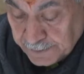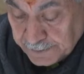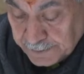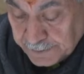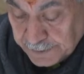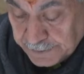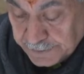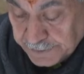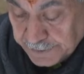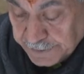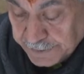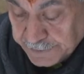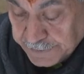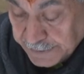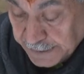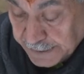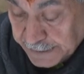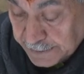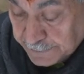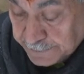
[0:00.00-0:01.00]
These
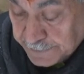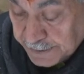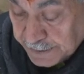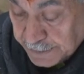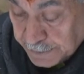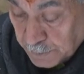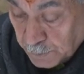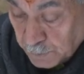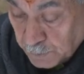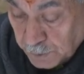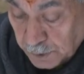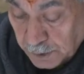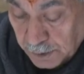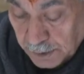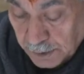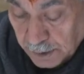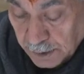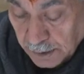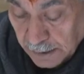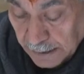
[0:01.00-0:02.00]
initiatives include
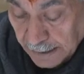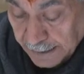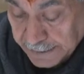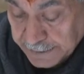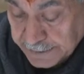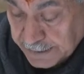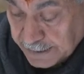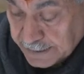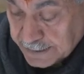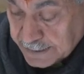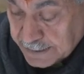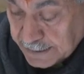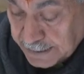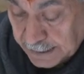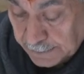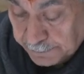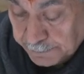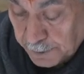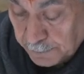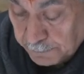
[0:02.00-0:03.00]

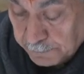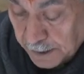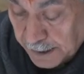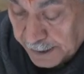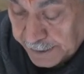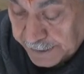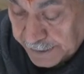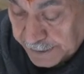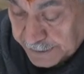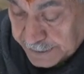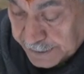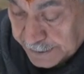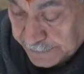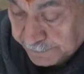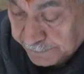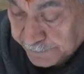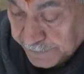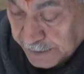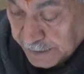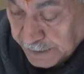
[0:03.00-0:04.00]
high-density apple plantation,
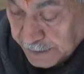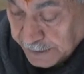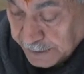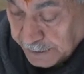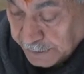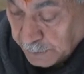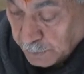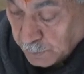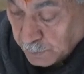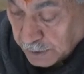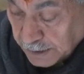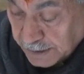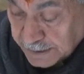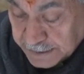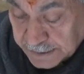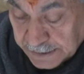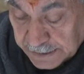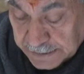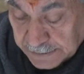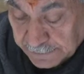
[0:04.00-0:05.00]
new
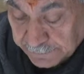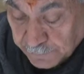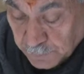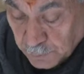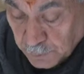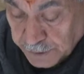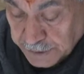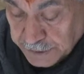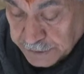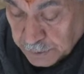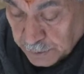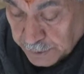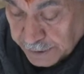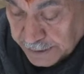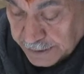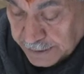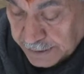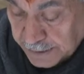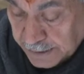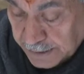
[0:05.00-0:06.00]
clusters of cold
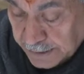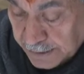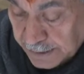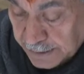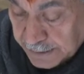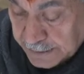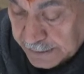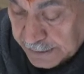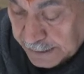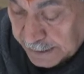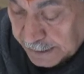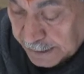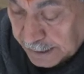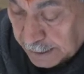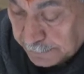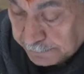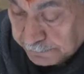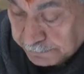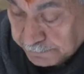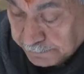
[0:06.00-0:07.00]
storage, setting
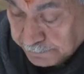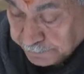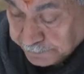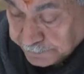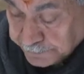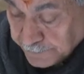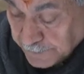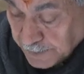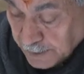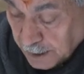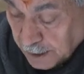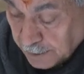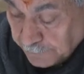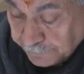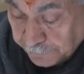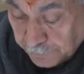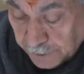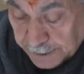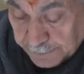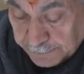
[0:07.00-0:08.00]
up
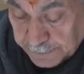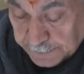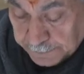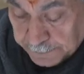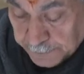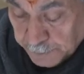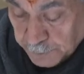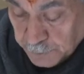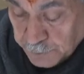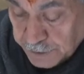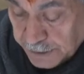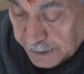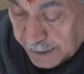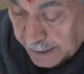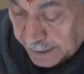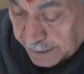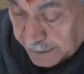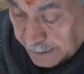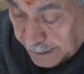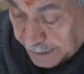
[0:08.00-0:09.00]
of farmer-producer
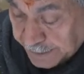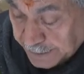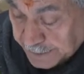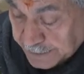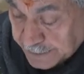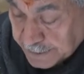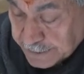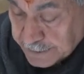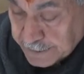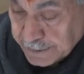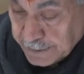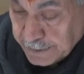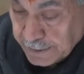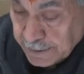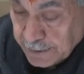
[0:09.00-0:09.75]
organizations,